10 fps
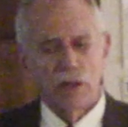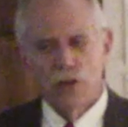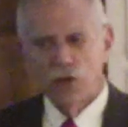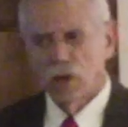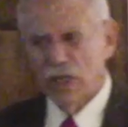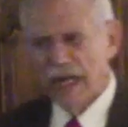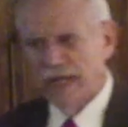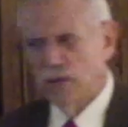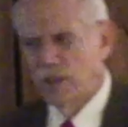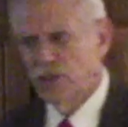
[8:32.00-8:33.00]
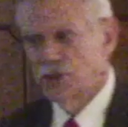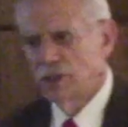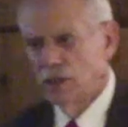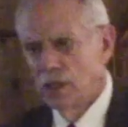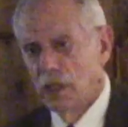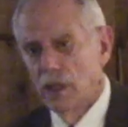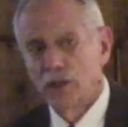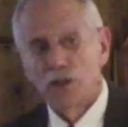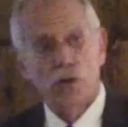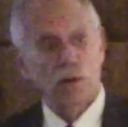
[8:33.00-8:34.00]
your language,
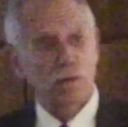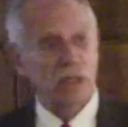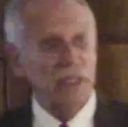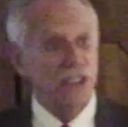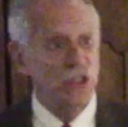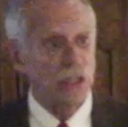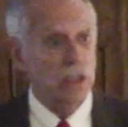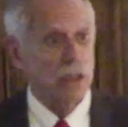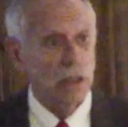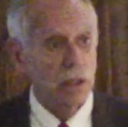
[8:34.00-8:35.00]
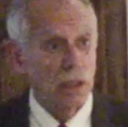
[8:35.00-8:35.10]
your religion,